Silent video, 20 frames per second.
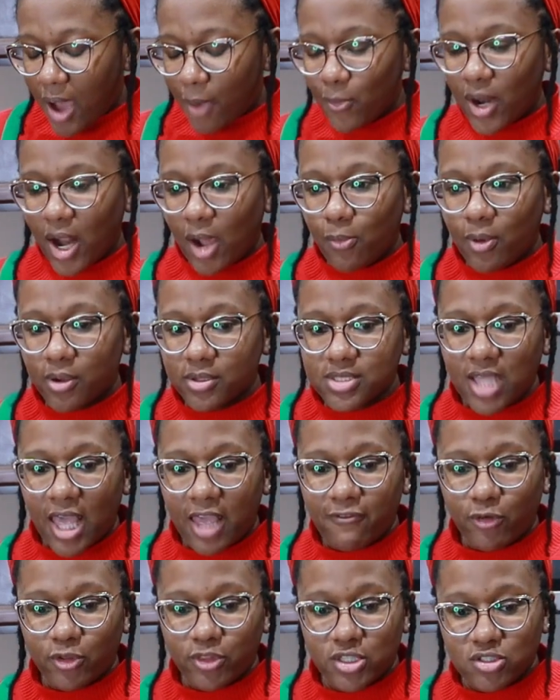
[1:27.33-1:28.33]
What I will
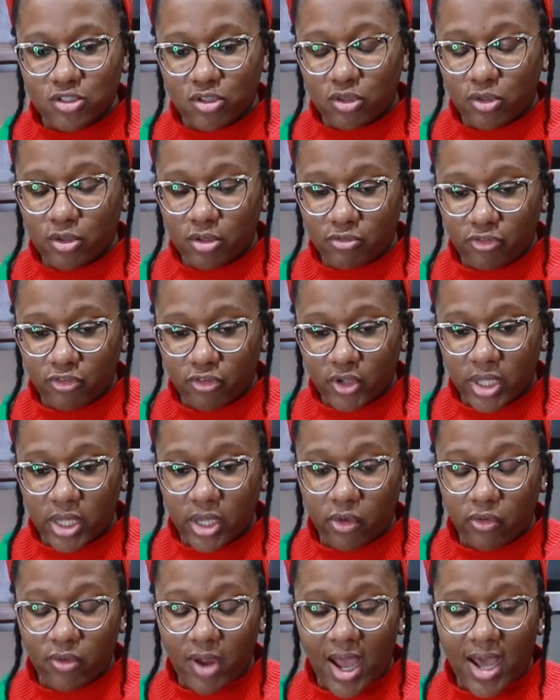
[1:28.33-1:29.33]
say for this gluten-free
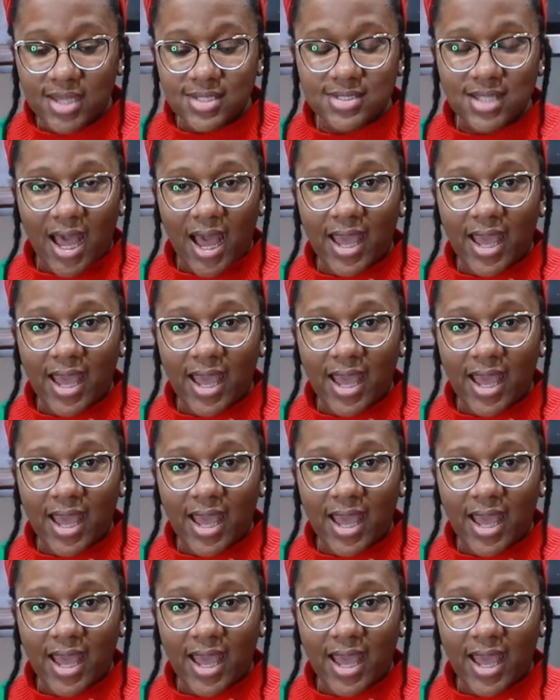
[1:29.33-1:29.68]
crust,